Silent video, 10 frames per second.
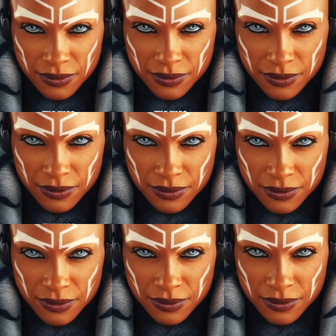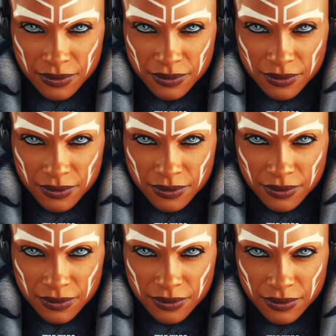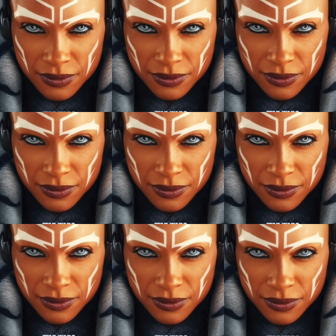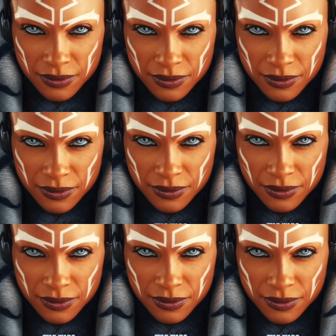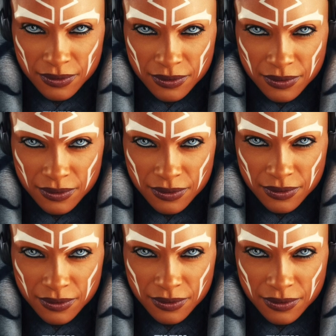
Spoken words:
(silent)